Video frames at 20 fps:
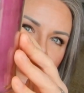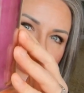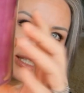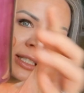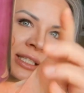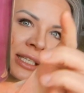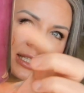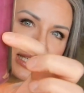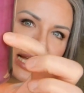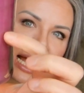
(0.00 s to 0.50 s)

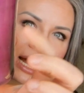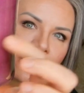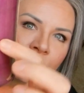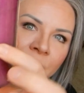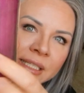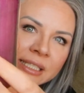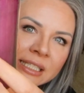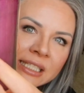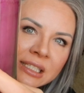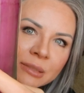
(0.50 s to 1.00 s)
This is how
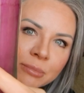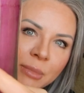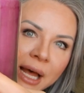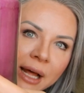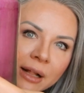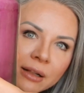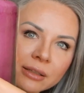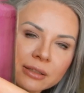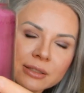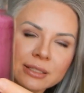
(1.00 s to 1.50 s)
it
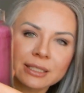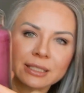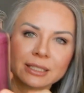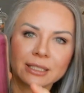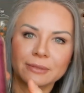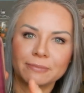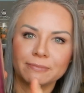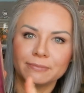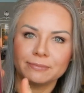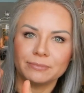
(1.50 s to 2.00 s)

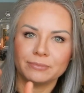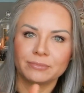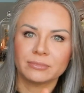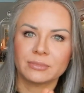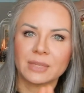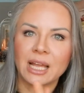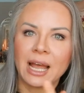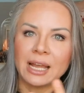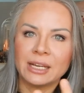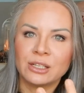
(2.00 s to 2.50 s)
smells.
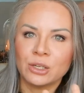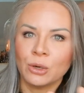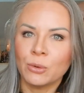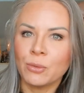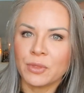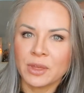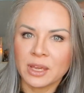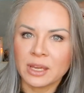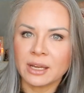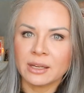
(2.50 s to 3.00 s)
I
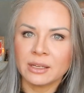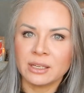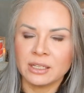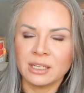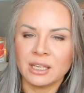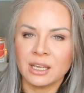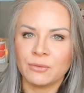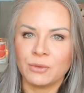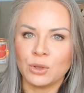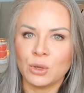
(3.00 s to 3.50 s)
don't think I
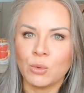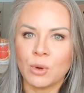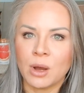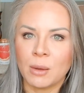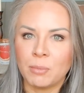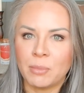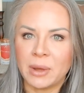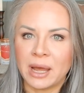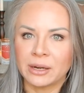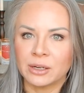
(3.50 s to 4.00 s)
can give you
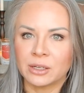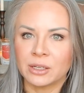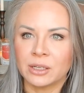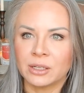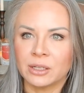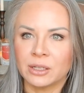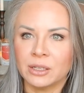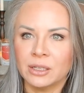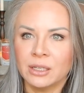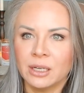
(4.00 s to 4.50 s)
a
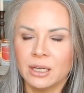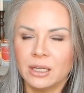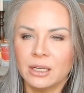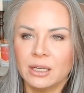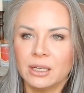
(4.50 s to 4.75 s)
better